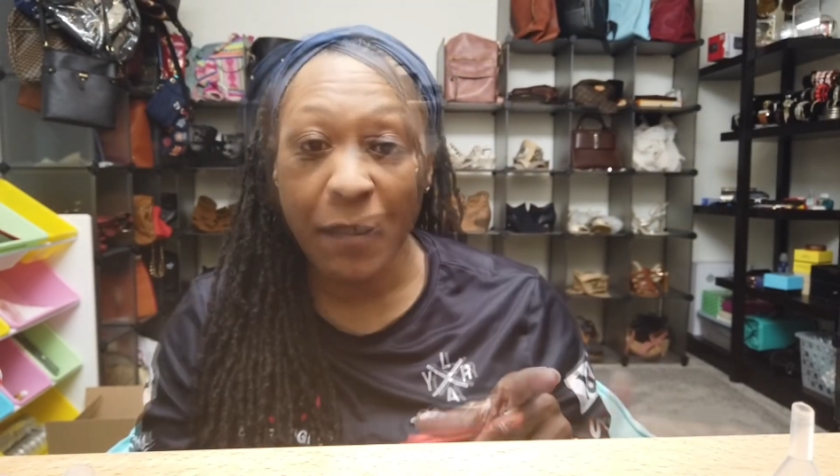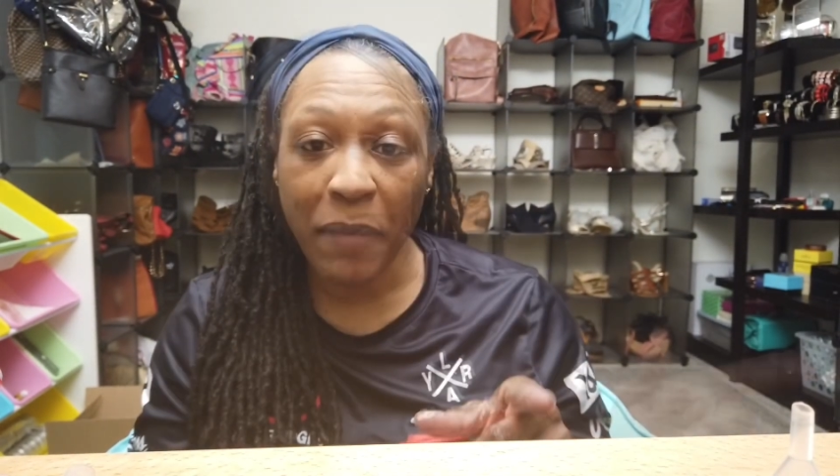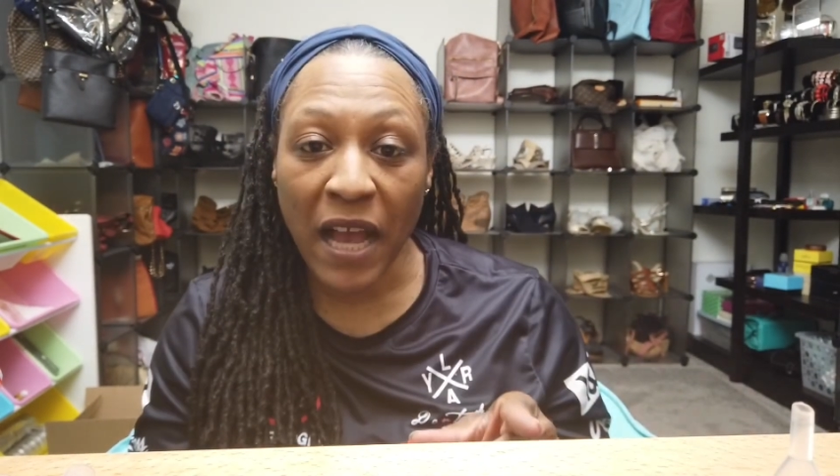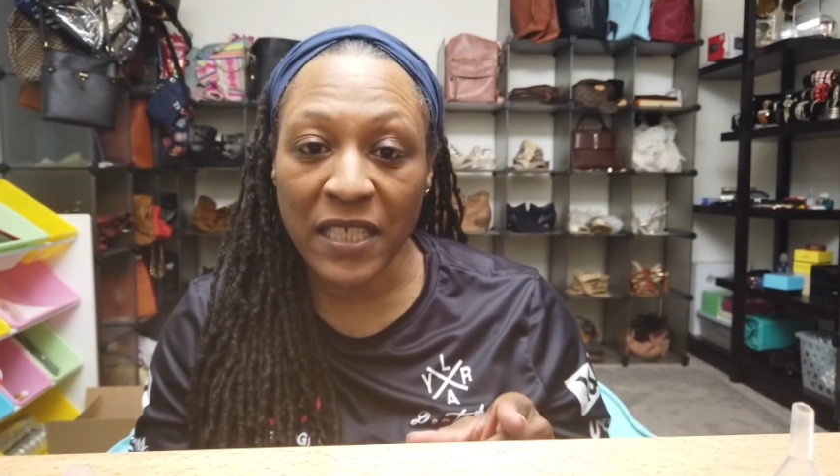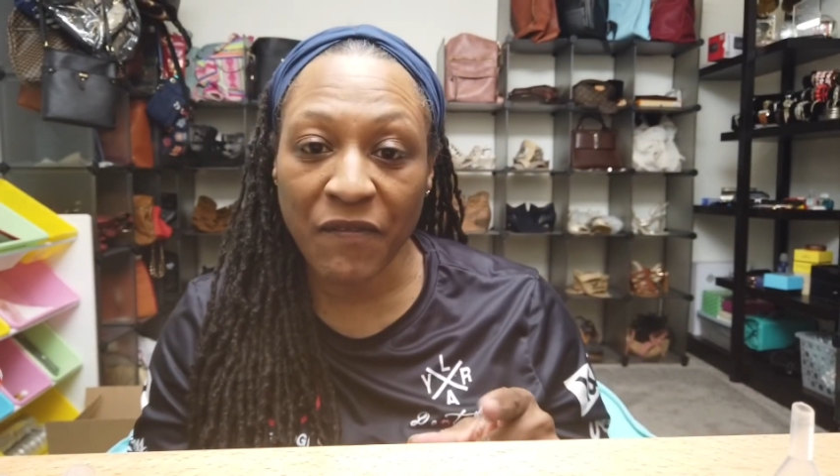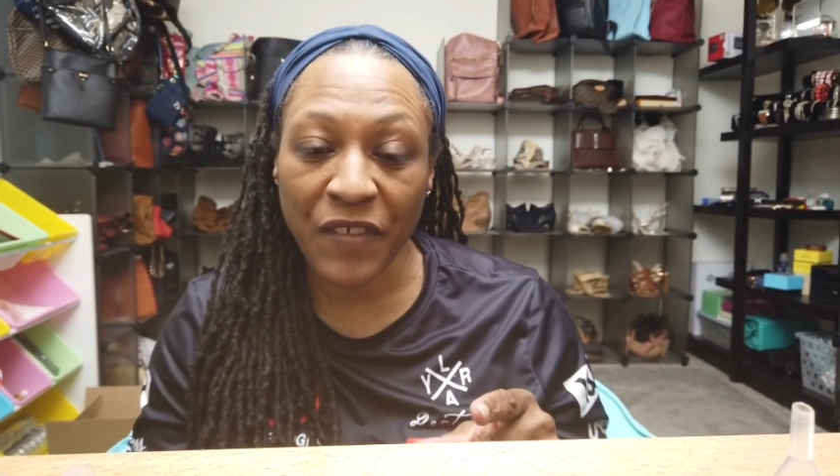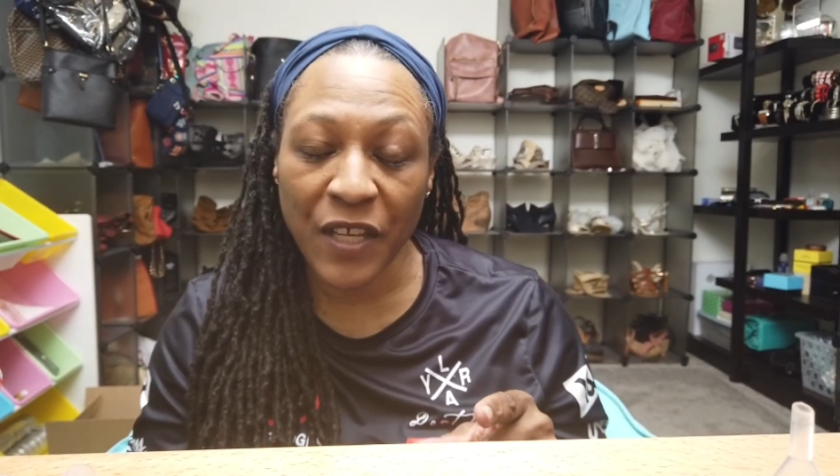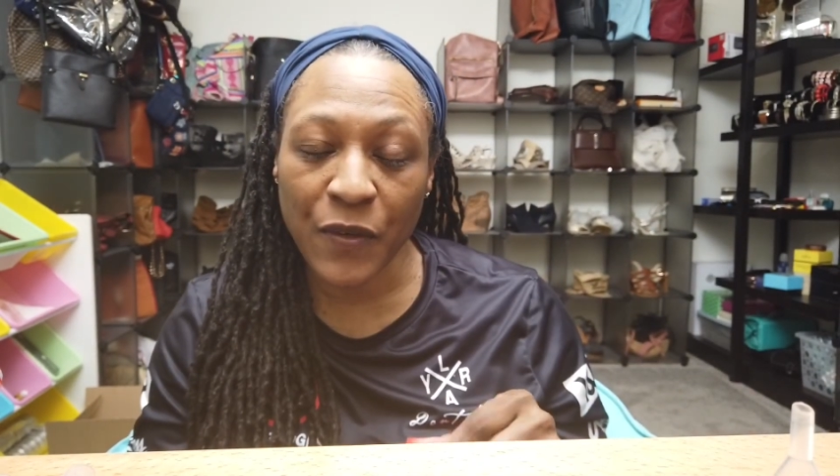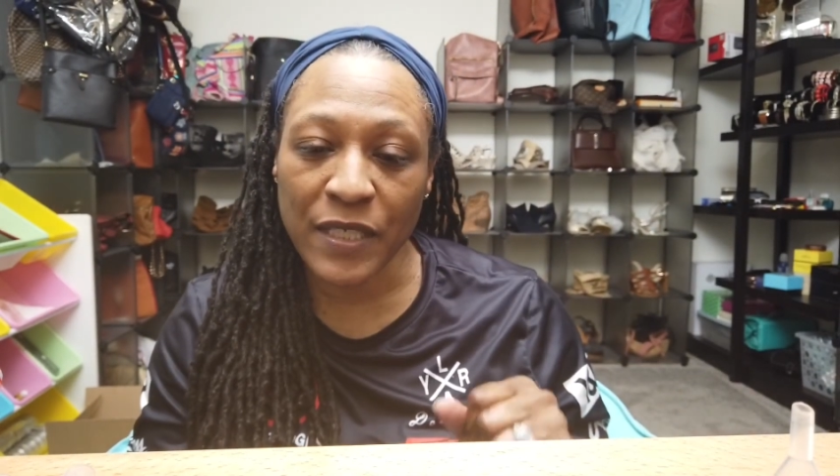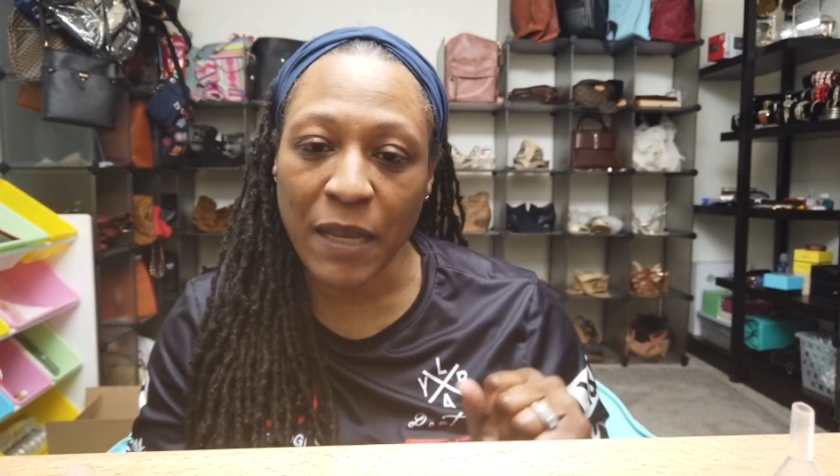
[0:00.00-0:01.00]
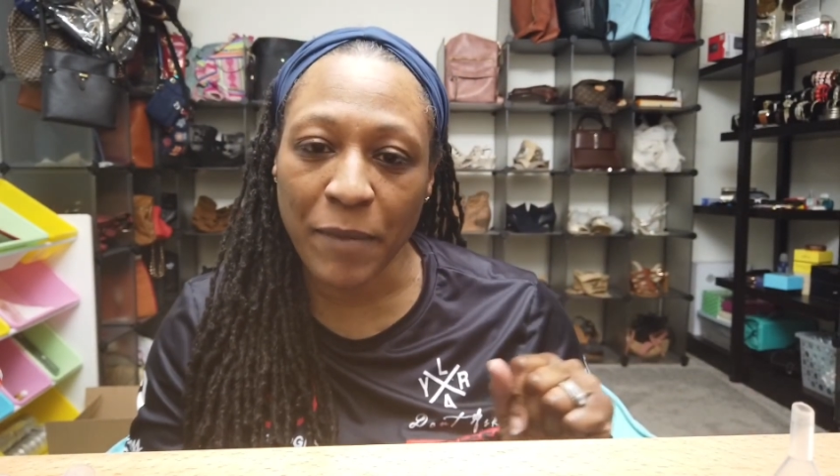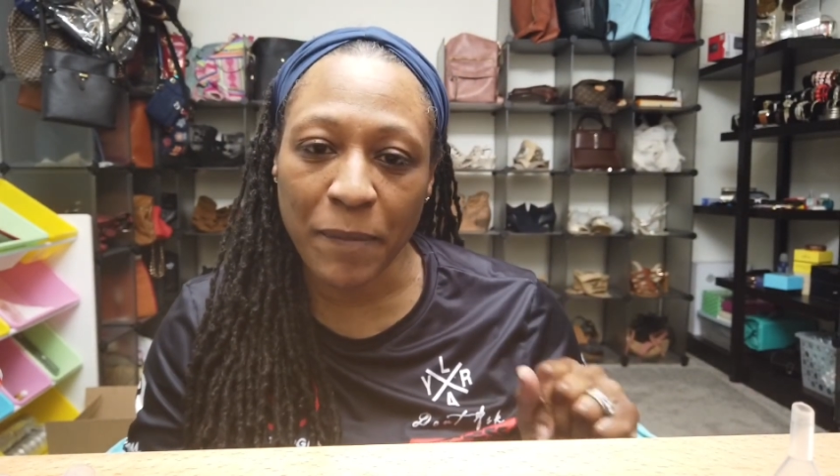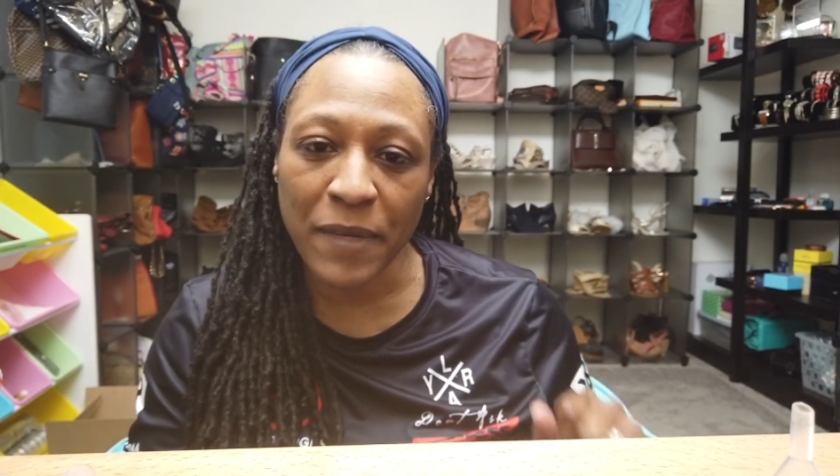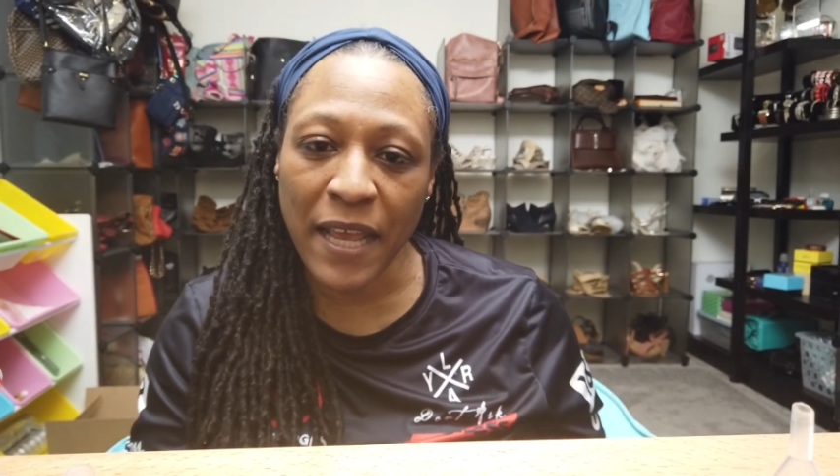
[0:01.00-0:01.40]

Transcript: Unboxing video is coming up